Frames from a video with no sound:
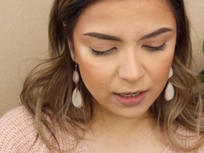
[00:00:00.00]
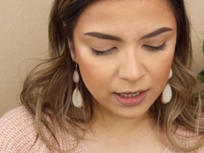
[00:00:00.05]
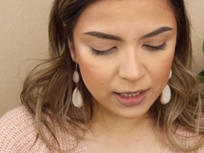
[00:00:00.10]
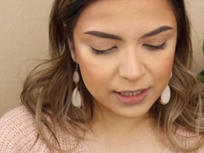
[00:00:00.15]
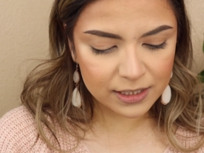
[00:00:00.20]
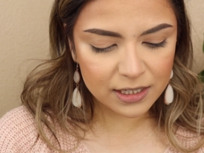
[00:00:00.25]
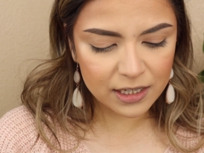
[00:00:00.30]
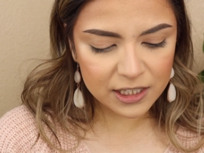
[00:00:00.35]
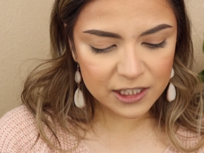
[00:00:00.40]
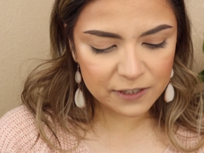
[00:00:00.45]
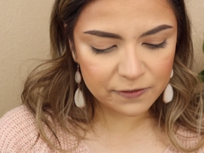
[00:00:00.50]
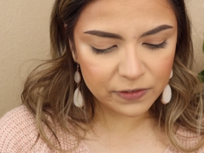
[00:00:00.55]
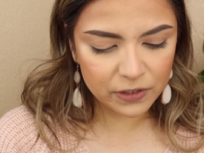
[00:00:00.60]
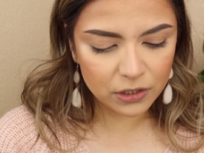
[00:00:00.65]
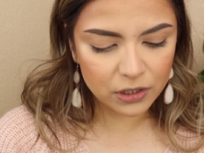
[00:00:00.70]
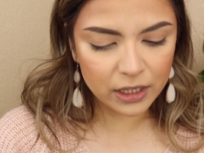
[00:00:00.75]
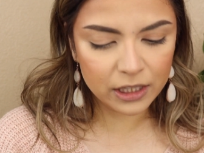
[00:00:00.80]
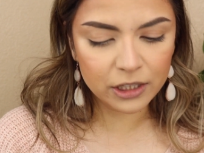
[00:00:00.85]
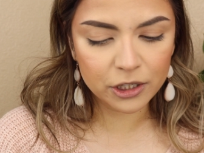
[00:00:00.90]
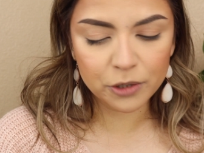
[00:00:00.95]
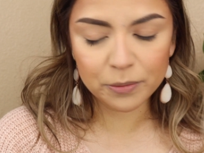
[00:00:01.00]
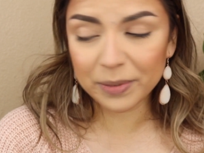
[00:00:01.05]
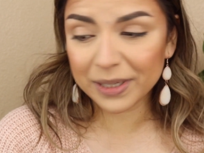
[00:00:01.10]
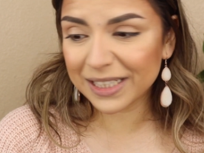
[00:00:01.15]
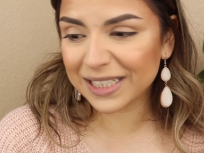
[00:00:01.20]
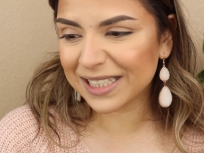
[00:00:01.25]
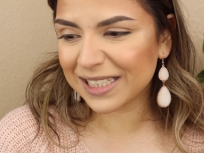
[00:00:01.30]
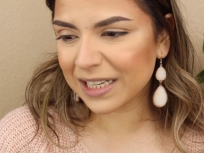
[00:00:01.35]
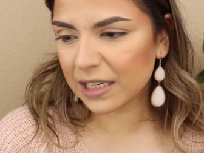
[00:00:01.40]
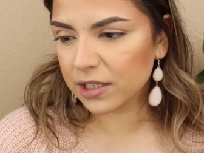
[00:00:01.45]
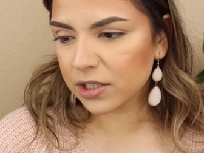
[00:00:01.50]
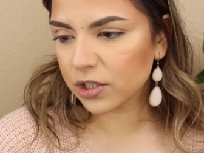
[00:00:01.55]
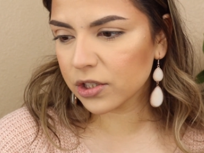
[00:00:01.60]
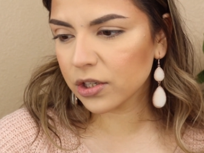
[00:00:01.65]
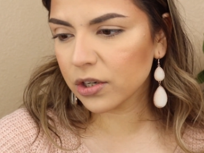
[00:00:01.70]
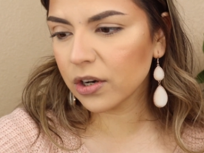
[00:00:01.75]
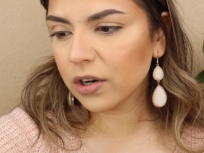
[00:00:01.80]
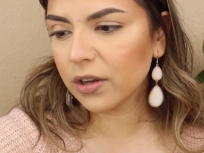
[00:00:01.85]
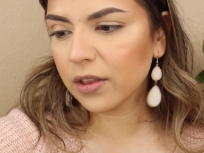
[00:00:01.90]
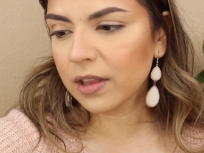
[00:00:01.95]
it does feel a little bit
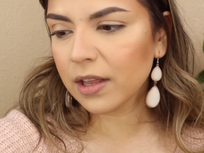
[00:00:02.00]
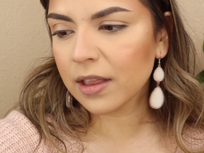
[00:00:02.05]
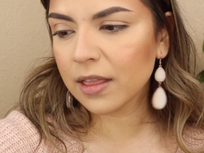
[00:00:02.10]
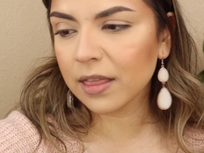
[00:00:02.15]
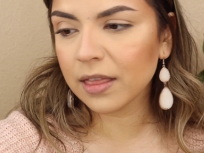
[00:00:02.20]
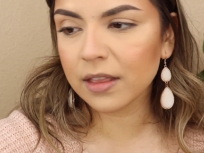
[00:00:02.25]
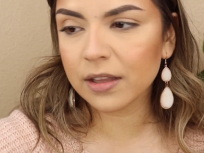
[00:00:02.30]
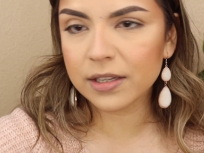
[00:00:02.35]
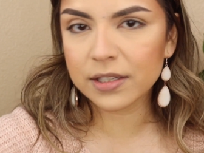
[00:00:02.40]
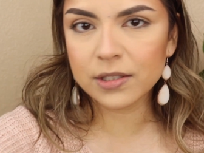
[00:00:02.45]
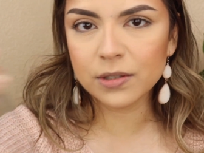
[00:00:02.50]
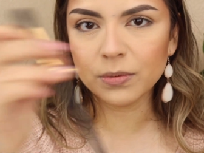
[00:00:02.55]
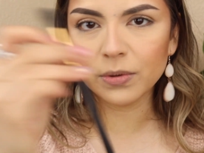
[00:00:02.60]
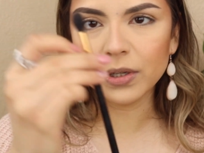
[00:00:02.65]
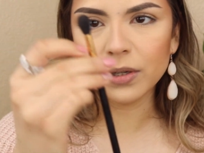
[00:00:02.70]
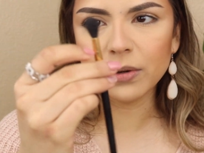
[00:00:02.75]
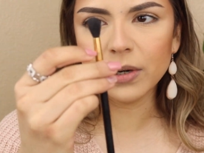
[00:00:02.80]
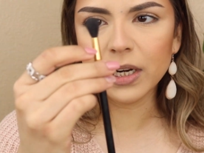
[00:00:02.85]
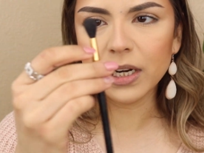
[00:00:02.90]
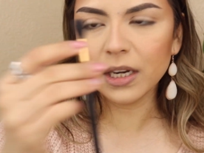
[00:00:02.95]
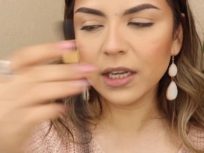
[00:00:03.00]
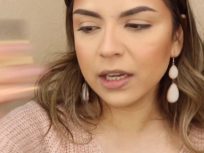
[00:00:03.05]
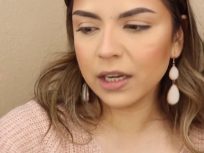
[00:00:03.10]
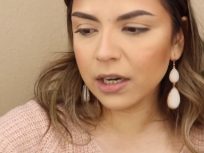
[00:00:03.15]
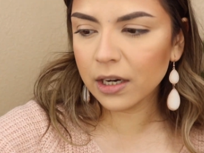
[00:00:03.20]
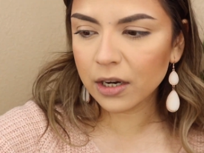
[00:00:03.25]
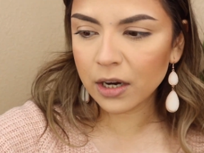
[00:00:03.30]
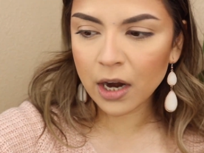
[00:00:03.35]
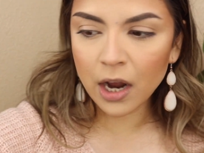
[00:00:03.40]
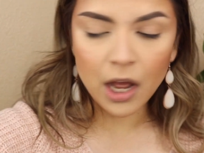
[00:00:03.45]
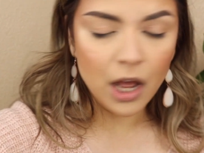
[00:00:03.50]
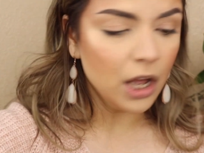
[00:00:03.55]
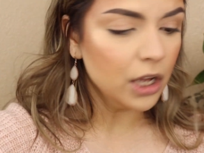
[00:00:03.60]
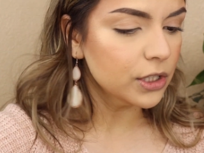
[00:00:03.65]
denser than this one right here.